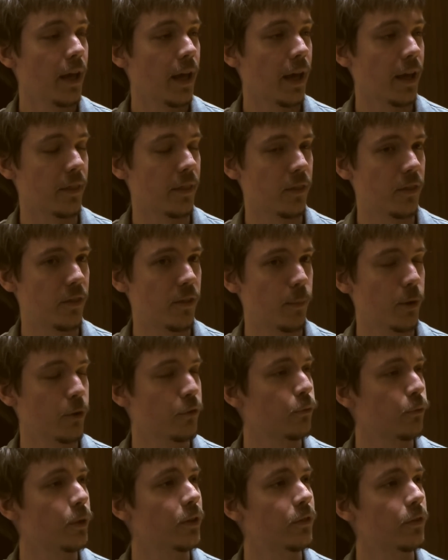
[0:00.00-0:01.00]
and the
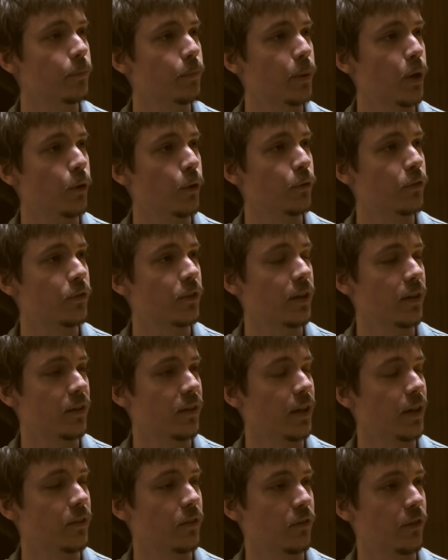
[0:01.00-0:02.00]
most recent post
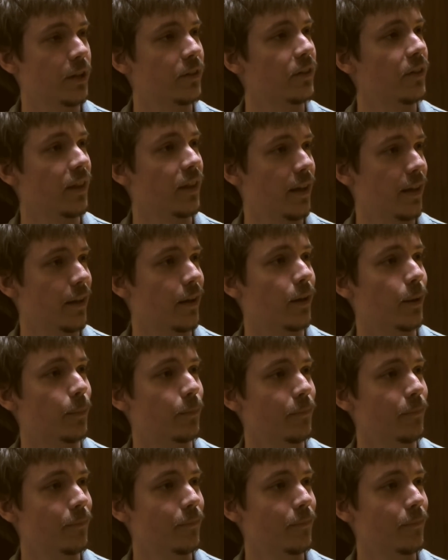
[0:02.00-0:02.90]
contains a link to the GitHub.